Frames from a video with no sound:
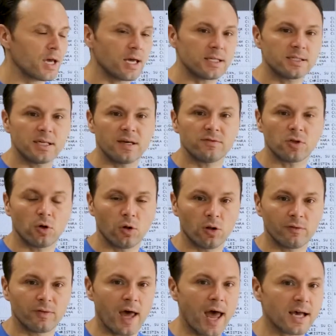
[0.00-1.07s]
It saves all
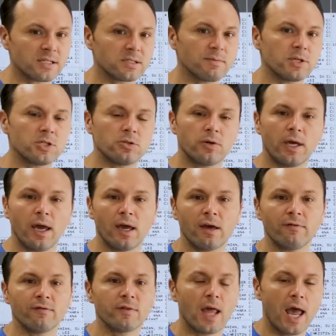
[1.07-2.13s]
of the estimates you
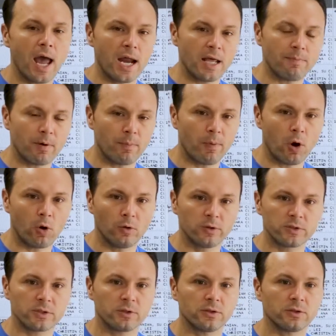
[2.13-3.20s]
gave, any
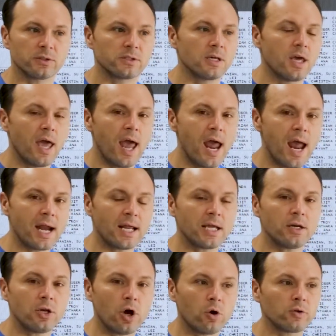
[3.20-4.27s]
proposals, any
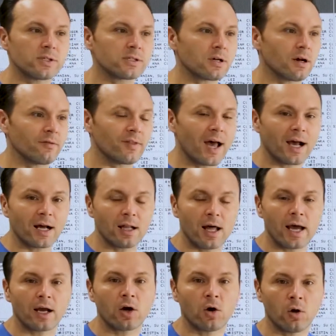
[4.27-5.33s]
notes of that
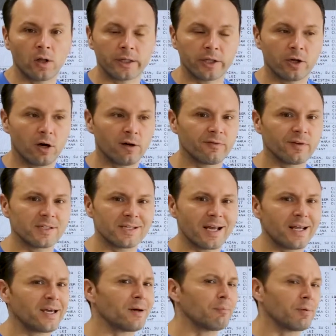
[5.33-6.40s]
client calling the office,
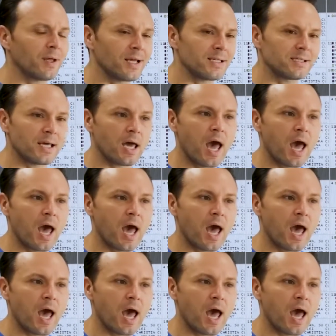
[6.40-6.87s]
any complaints they